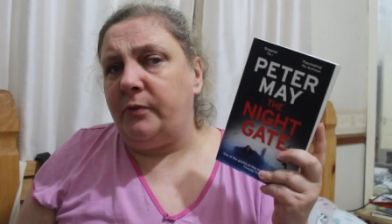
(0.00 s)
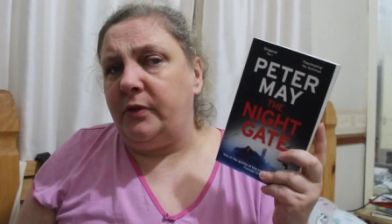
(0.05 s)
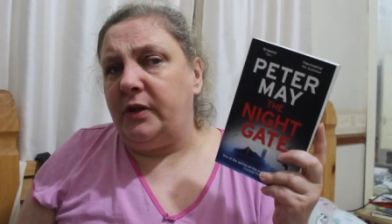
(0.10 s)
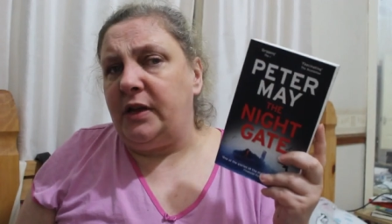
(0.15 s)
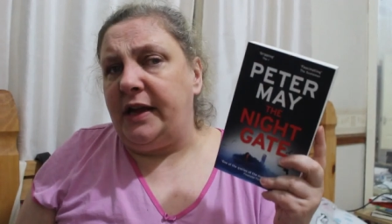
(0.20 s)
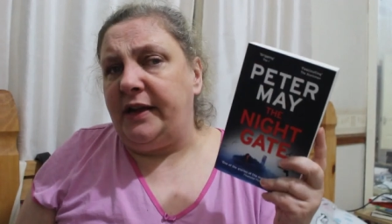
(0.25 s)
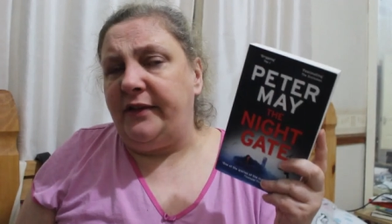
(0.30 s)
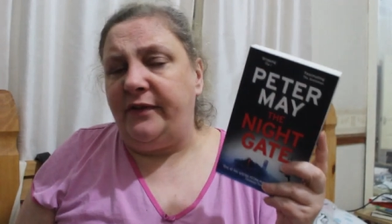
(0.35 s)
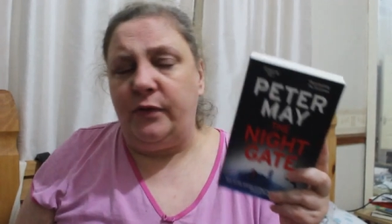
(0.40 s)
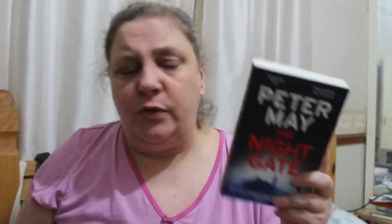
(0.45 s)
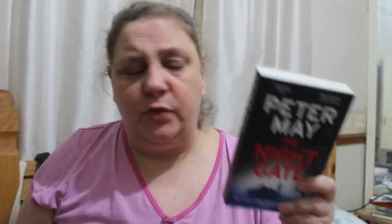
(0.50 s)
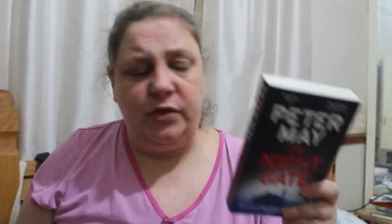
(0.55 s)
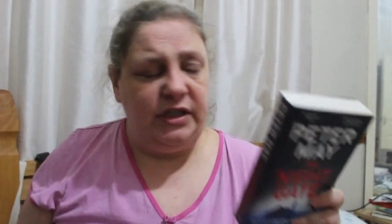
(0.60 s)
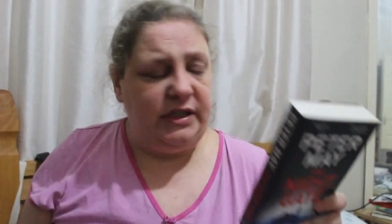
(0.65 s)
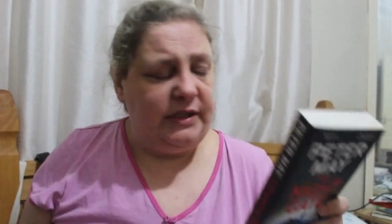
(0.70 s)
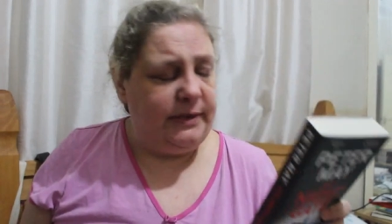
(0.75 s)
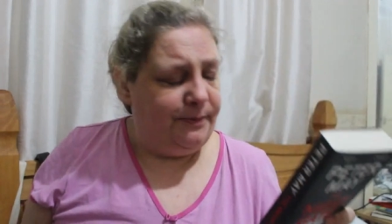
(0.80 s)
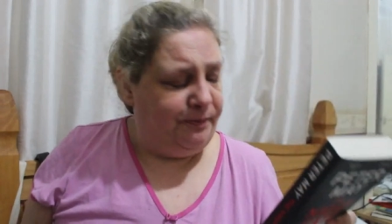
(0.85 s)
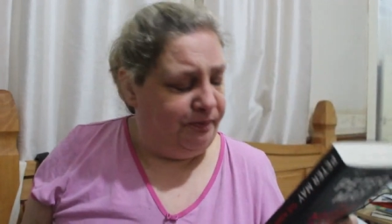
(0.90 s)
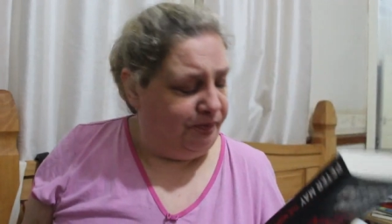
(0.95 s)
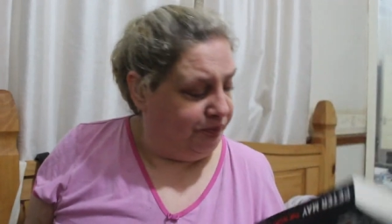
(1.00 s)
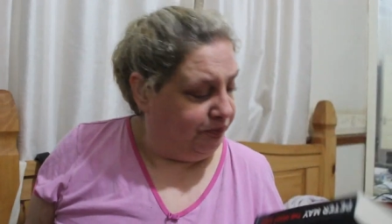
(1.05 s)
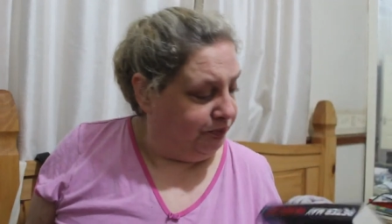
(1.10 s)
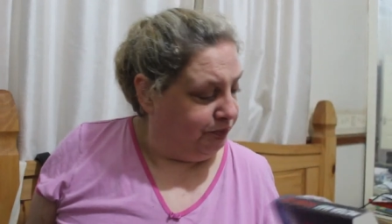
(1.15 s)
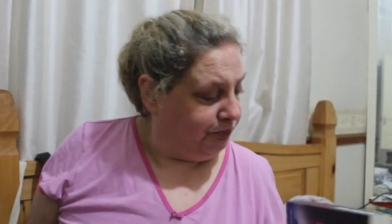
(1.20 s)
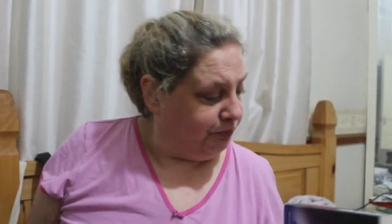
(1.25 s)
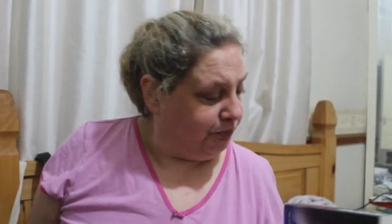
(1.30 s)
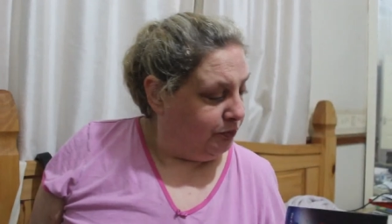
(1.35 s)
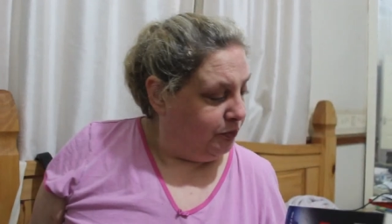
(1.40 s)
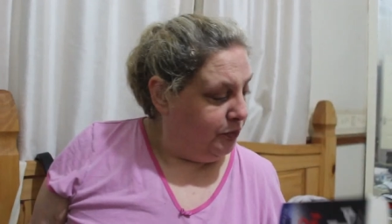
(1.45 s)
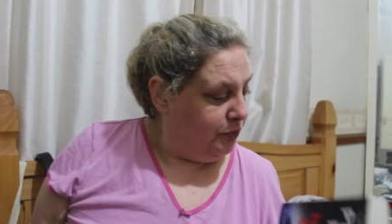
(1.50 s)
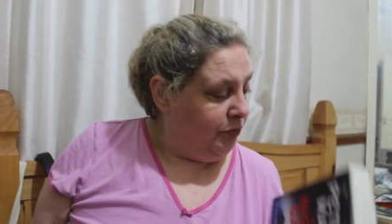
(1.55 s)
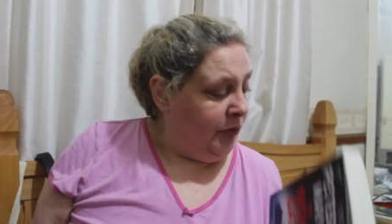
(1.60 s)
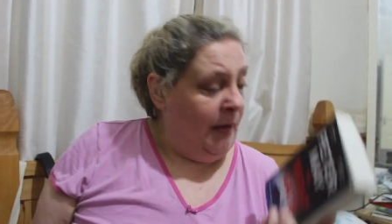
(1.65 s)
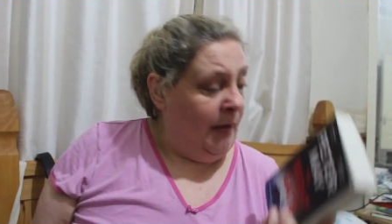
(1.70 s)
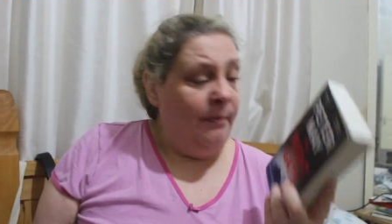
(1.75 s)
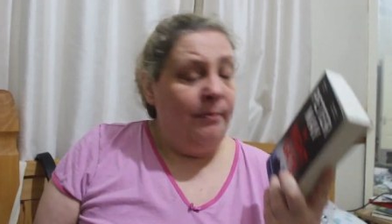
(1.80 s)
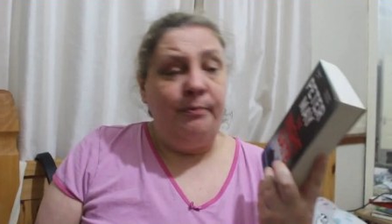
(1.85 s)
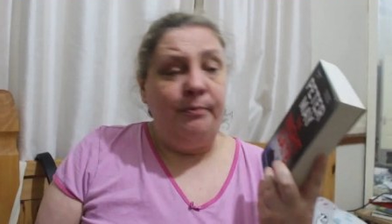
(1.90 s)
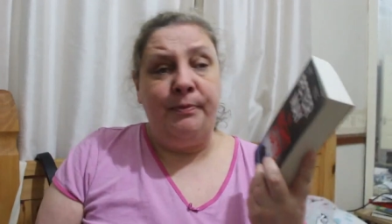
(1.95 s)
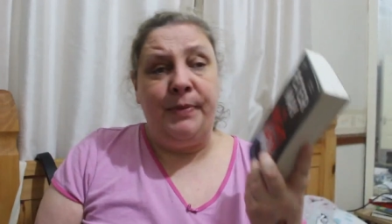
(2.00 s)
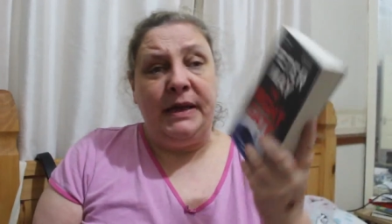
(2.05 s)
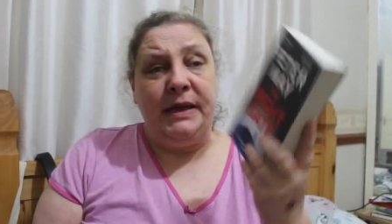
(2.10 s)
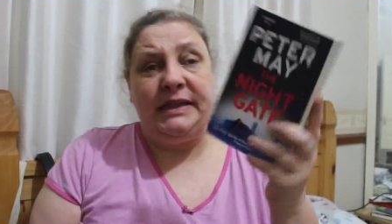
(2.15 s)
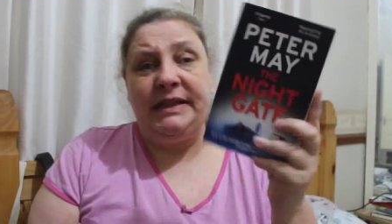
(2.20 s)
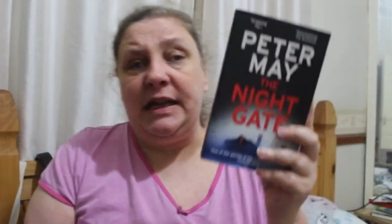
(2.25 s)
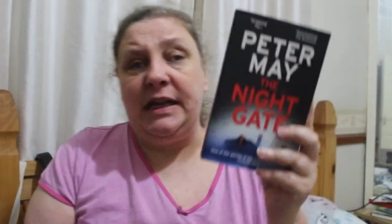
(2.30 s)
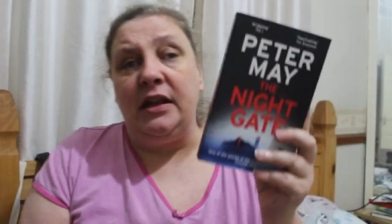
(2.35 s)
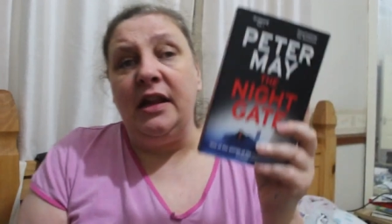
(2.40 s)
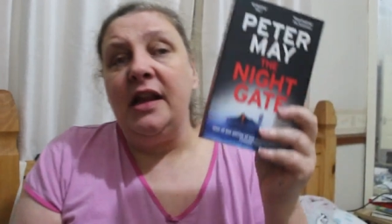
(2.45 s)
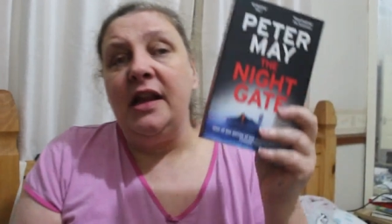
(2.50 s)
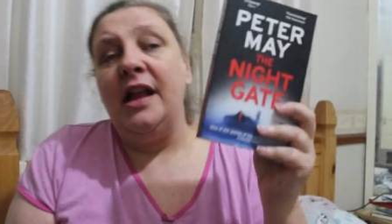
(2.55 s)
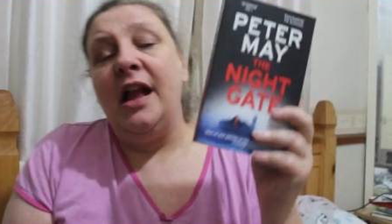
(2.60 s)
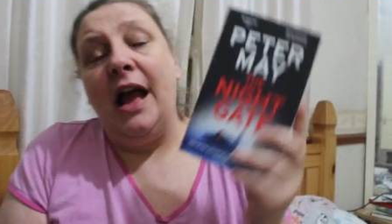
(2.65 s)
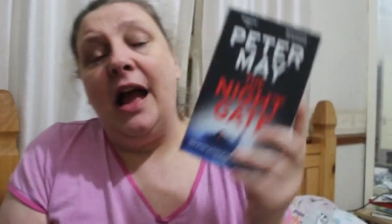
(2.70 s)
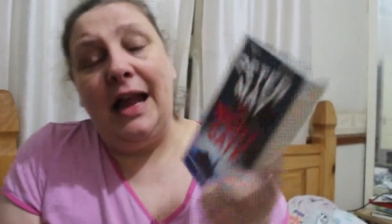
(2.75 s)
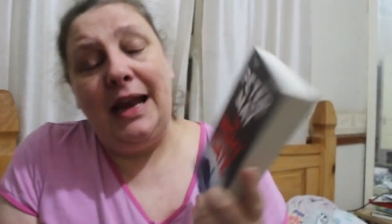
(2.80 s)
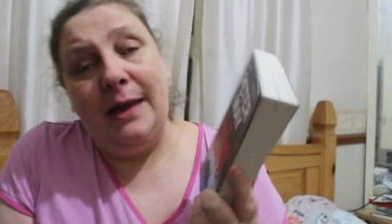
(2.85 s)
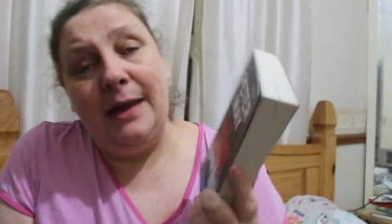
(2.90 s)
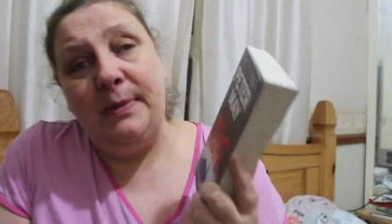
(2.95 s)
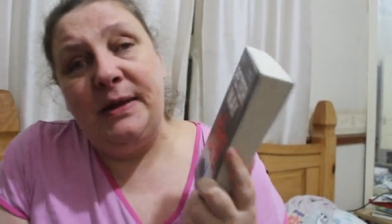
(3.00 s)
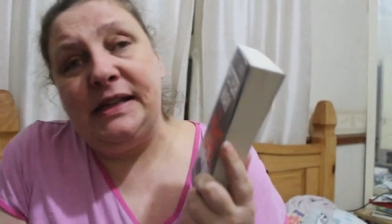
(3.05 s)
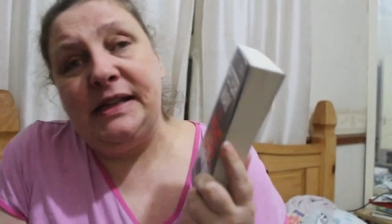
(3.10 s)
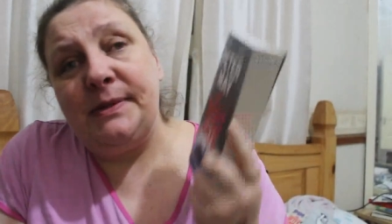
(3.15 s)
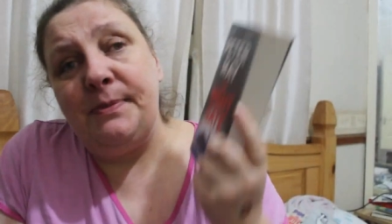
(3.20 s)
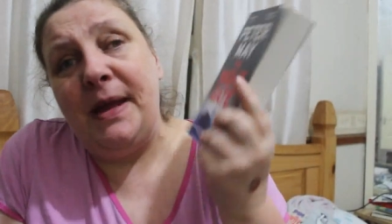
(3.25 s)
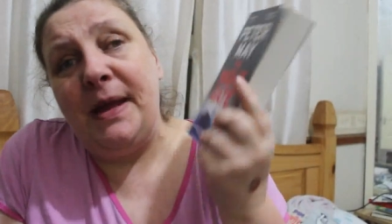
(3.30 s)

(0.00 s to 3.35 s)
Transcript: 1940s. But still, I like Peter